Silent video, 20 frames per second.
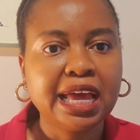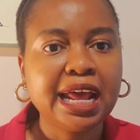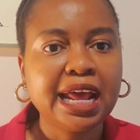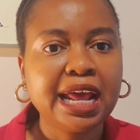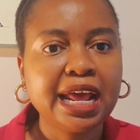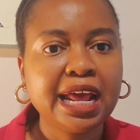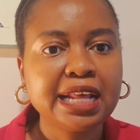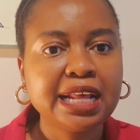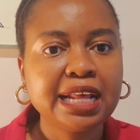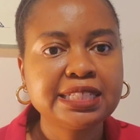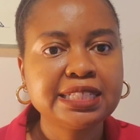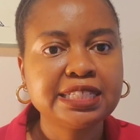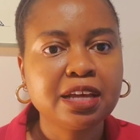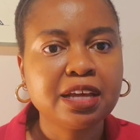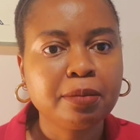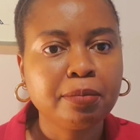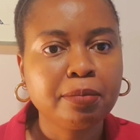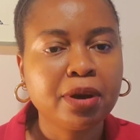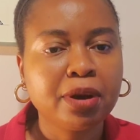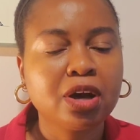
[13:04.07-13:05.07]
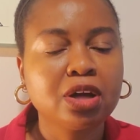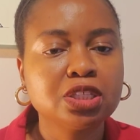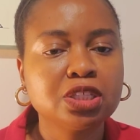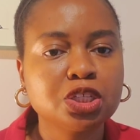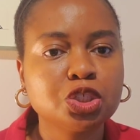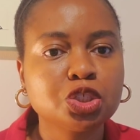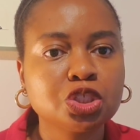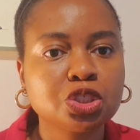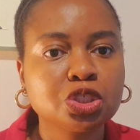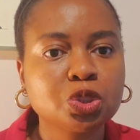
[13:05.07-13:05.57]
It's about
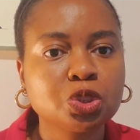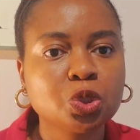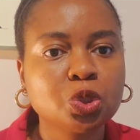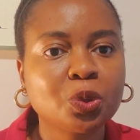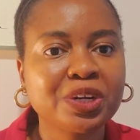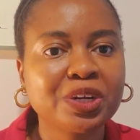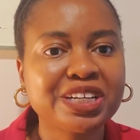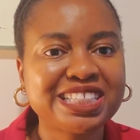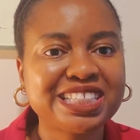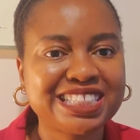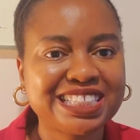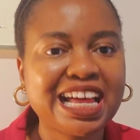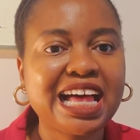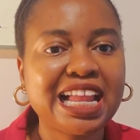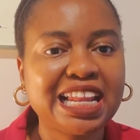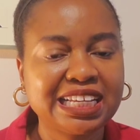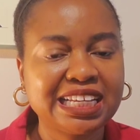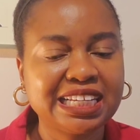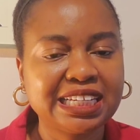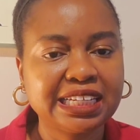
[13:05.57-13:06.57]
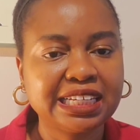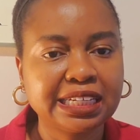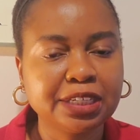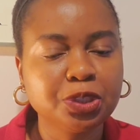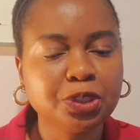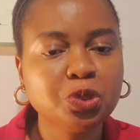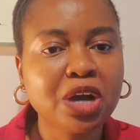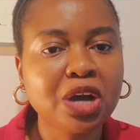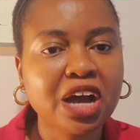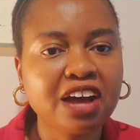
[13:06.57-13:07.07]
storytelling.
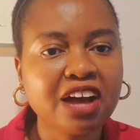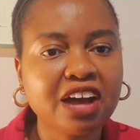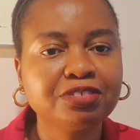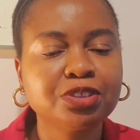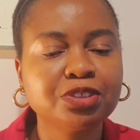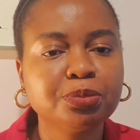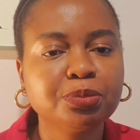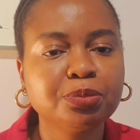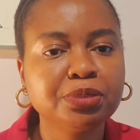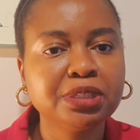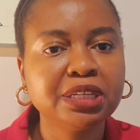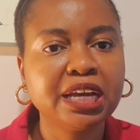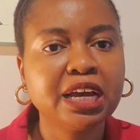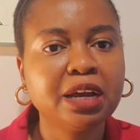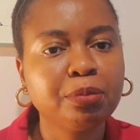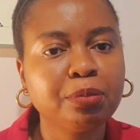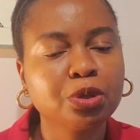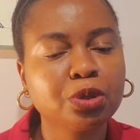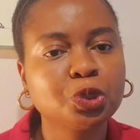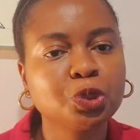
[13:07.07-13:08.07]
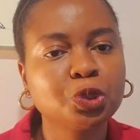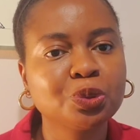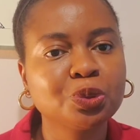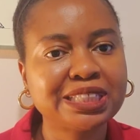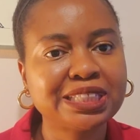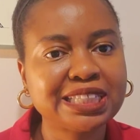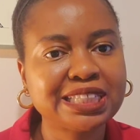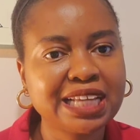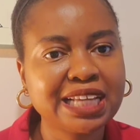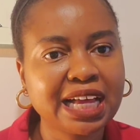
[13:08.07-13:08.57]
You have to be able to
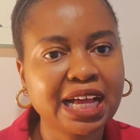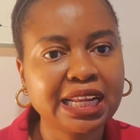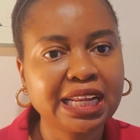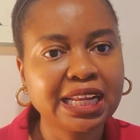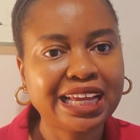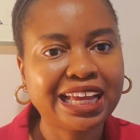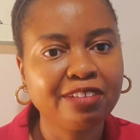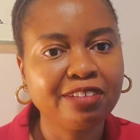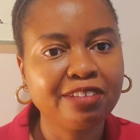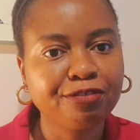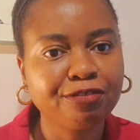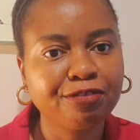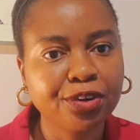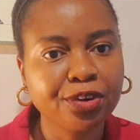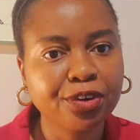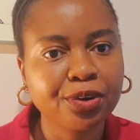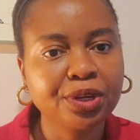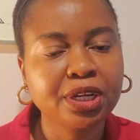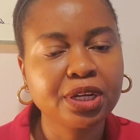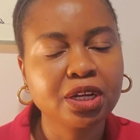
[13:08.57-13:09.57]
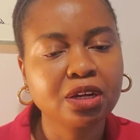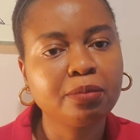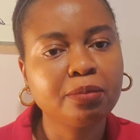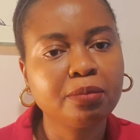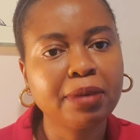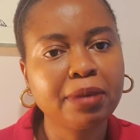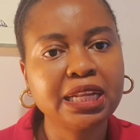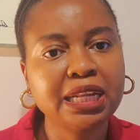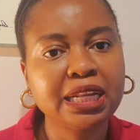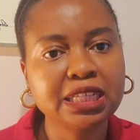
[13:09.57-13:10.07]
tell a very
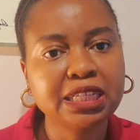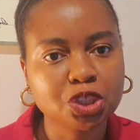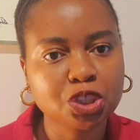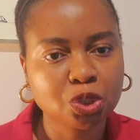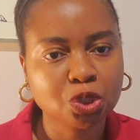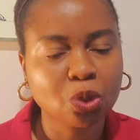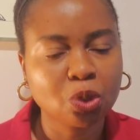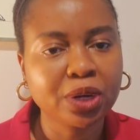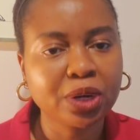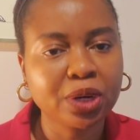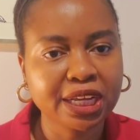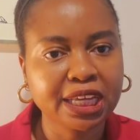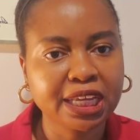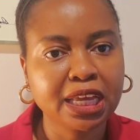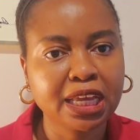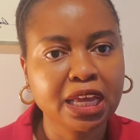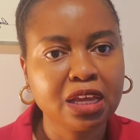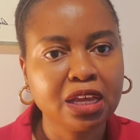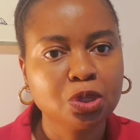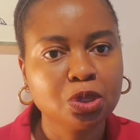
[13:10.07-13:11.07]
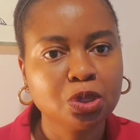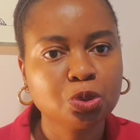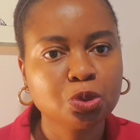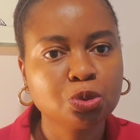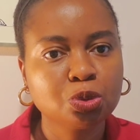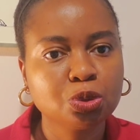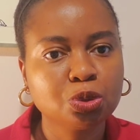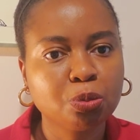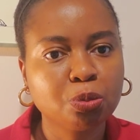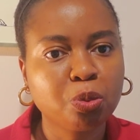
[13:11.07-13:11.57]
compelling story
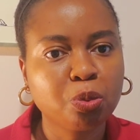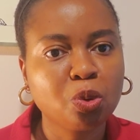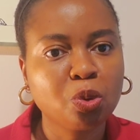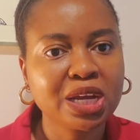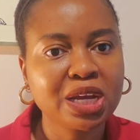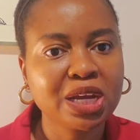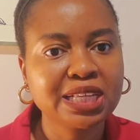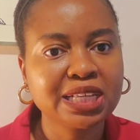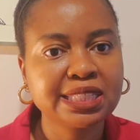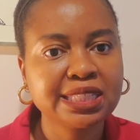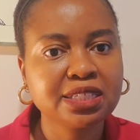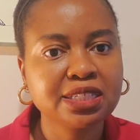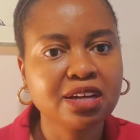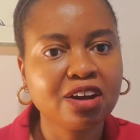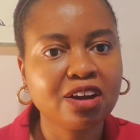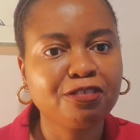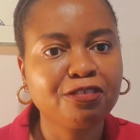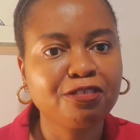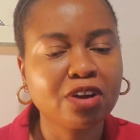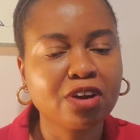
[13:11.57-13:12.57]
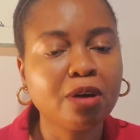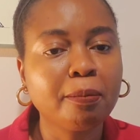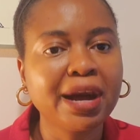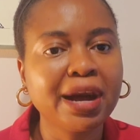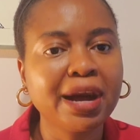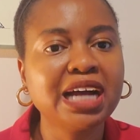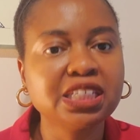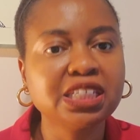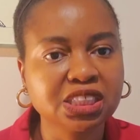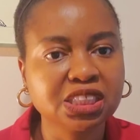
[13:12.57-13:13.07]
to the point of
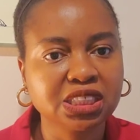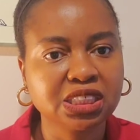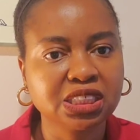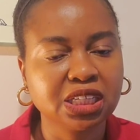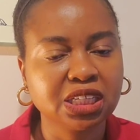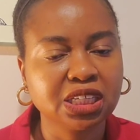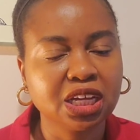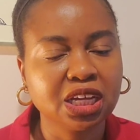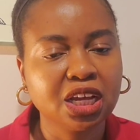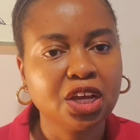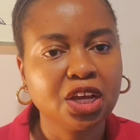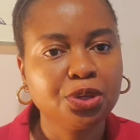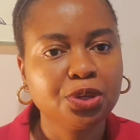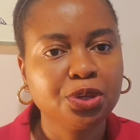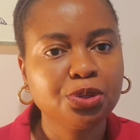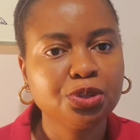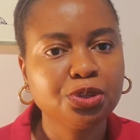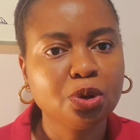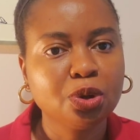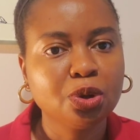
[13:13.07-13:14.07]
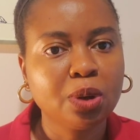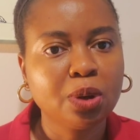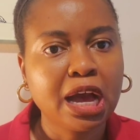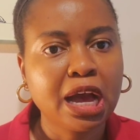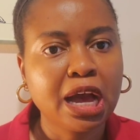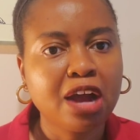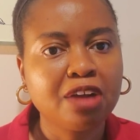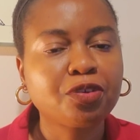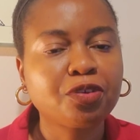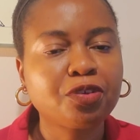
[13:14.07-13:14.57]
compassion. You know,
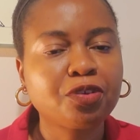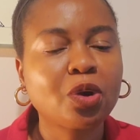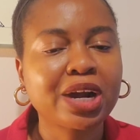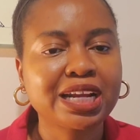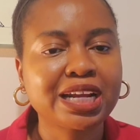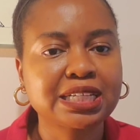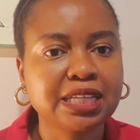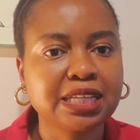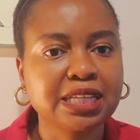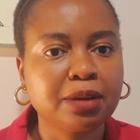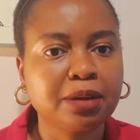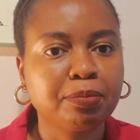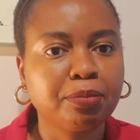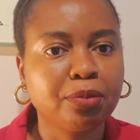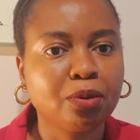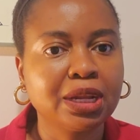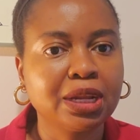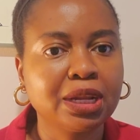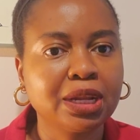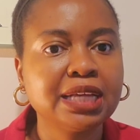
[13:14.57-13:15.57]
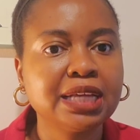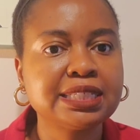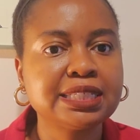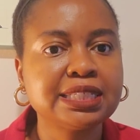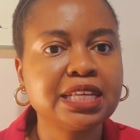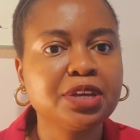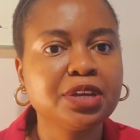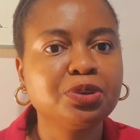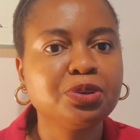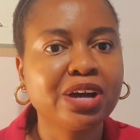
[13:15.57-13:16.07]
for example, let's
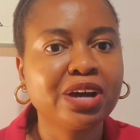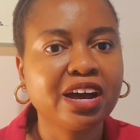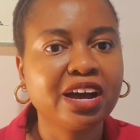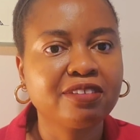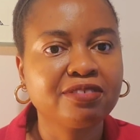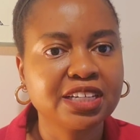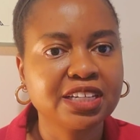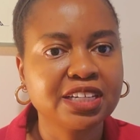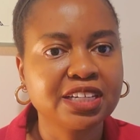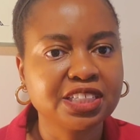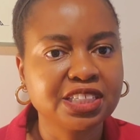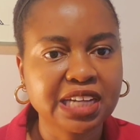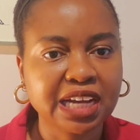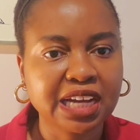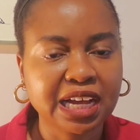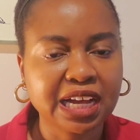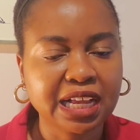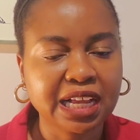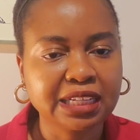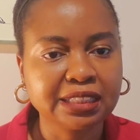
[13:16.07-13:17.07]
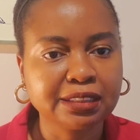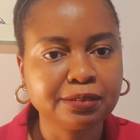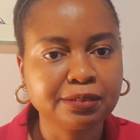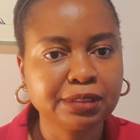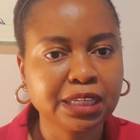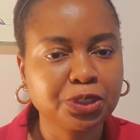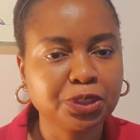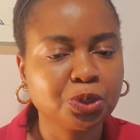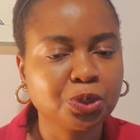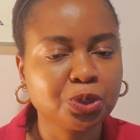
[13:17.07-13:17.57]
say you have a child
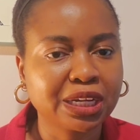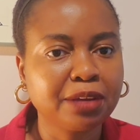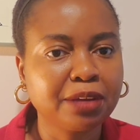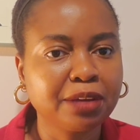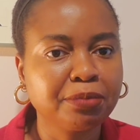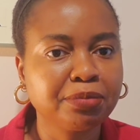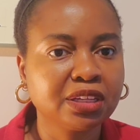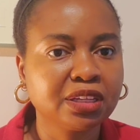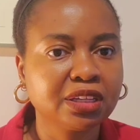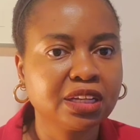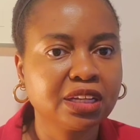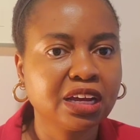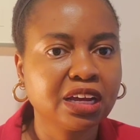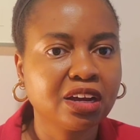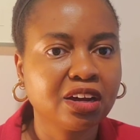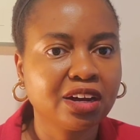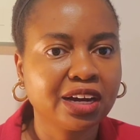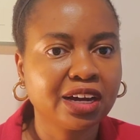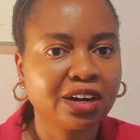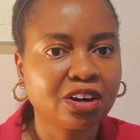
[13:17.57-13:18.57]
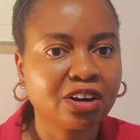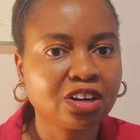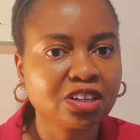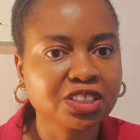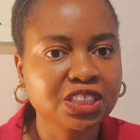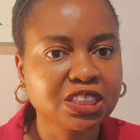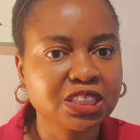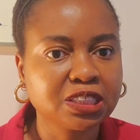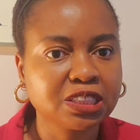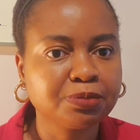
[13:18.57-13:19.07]
that you're claiming a
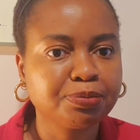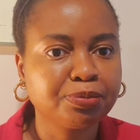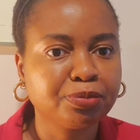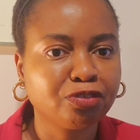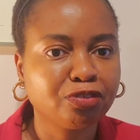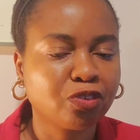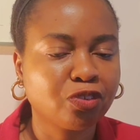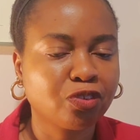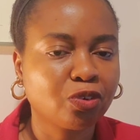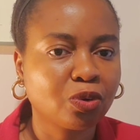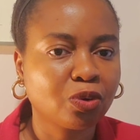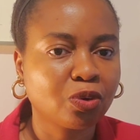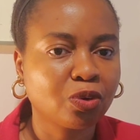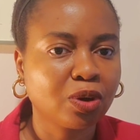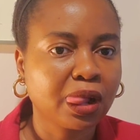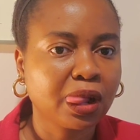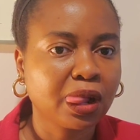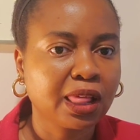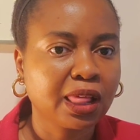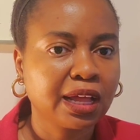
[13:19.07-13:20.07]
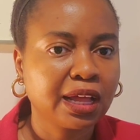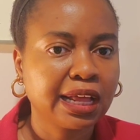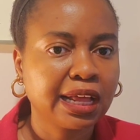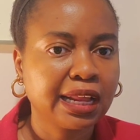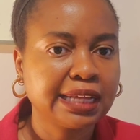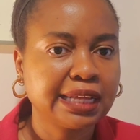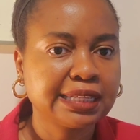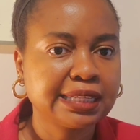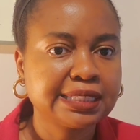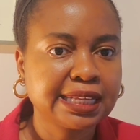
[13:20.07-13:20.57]
hardship for.
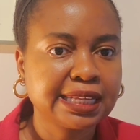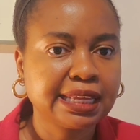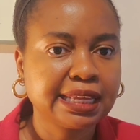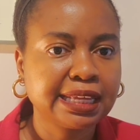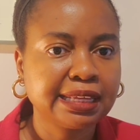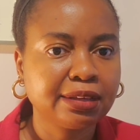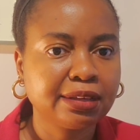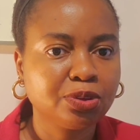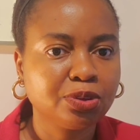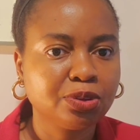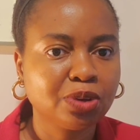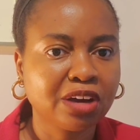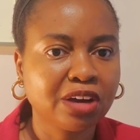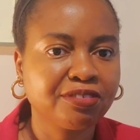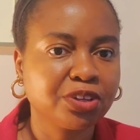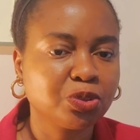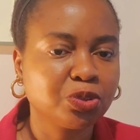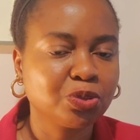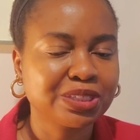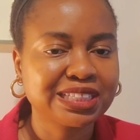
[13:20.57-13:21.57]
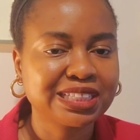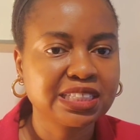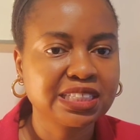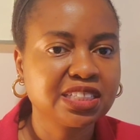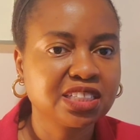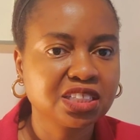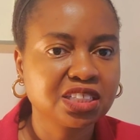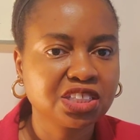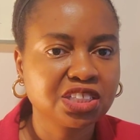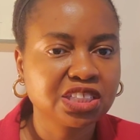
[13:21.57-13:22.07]
Let's say you have a U.S. citizen